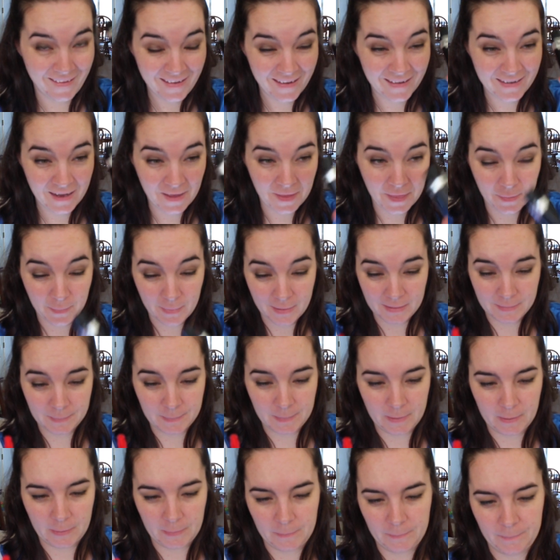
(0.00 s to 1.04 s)
And now the best
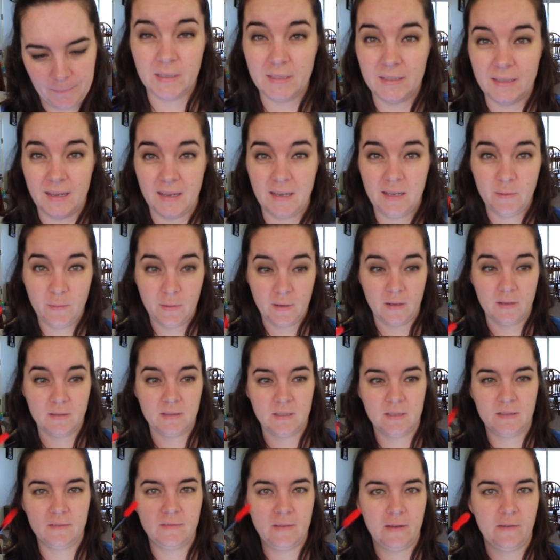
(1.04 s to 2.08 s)
part. Is anyone
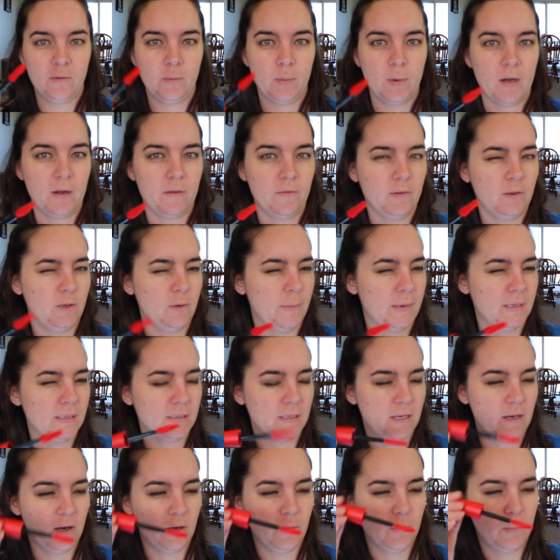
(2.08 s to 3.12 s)
else's favorite part of a new
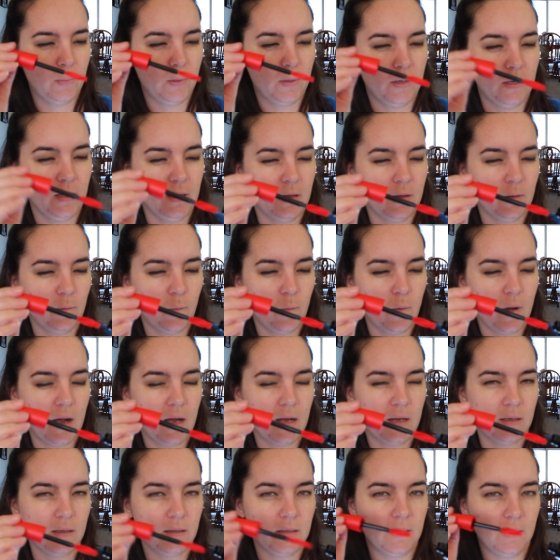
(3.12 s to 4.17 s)
mascara putting the
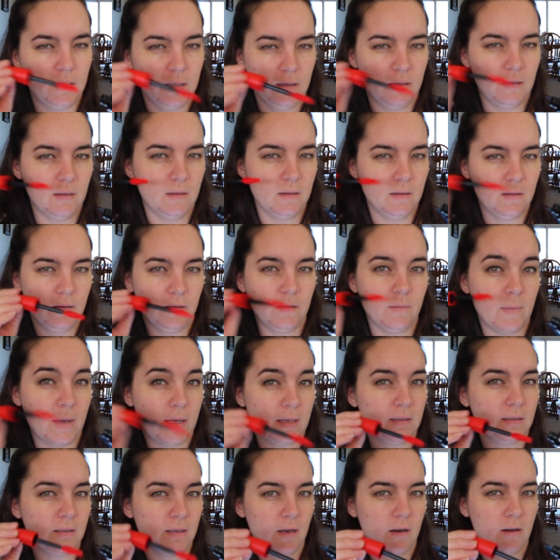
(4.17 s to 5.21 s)
wand in the
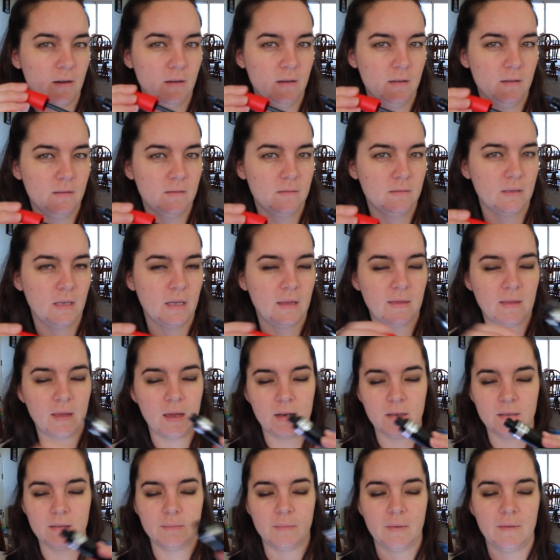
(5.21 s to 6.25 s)
mascara? Like
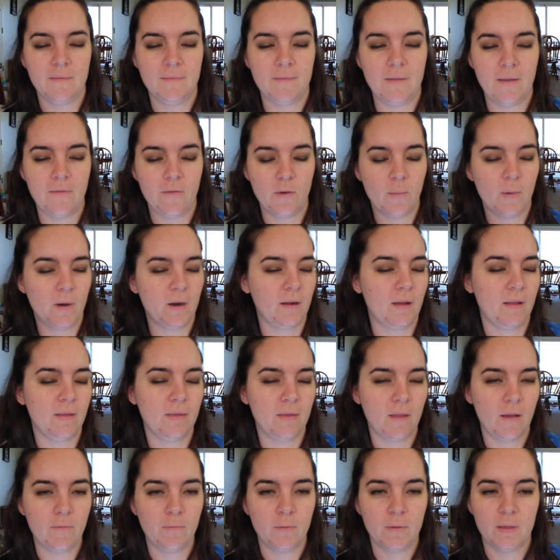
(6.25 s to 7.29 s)
that is my favorite part. I
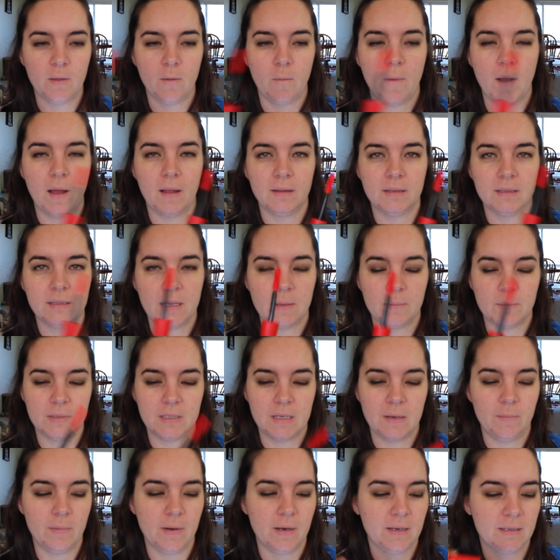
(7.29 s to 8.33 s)
love when the wands come
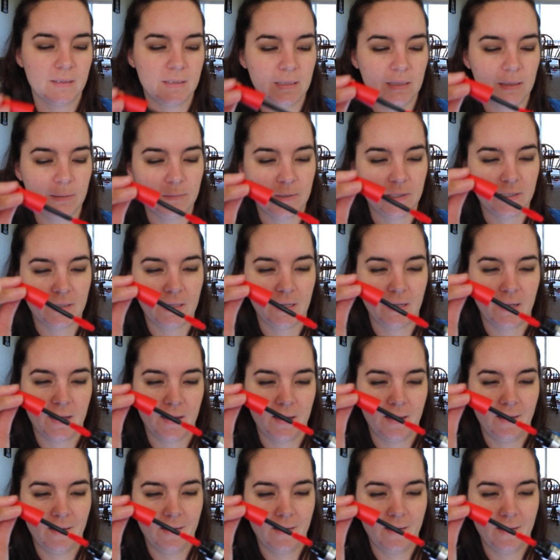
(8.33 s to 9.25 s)
separate because then I'm just like,